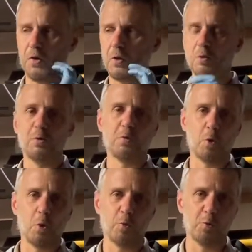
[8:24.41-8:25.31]
I use
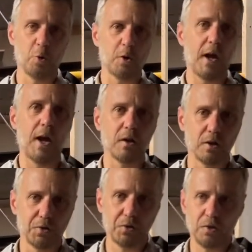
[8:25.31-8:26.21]
404
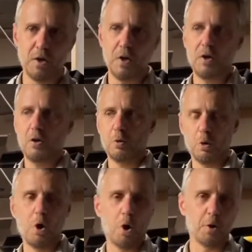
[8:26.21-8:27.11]
catalyst or
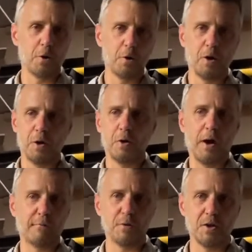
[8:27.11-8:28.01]
hardener and
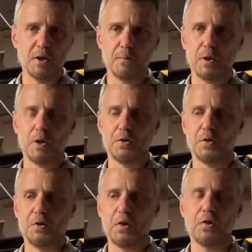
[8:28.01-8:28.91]
everything because the
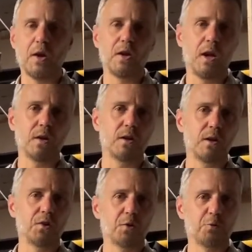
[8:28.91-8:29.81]
688
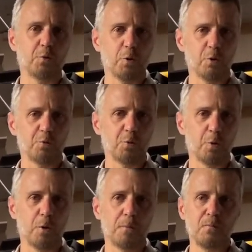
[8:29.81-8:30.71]
needs the
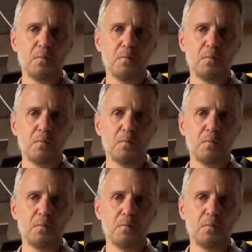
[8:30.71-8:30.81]
404.